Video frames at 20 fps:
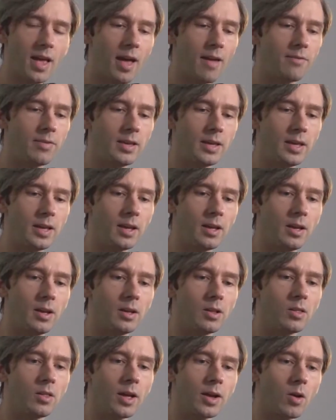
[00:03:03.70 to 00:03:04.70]
you have here,
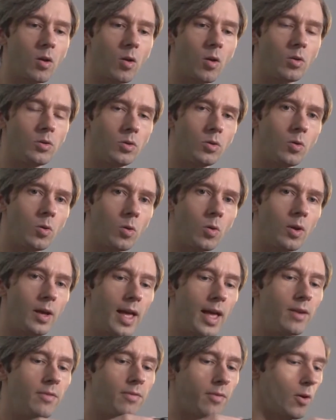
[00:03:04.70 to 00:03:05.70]
like on your
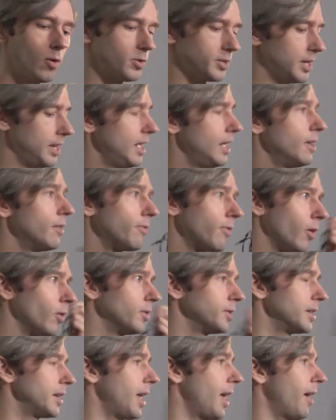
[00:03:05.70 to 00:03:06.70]
headphones and
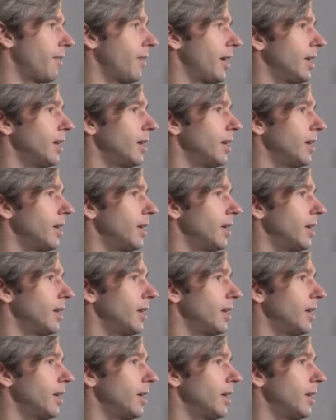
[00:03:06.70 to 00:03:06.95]
earphones that have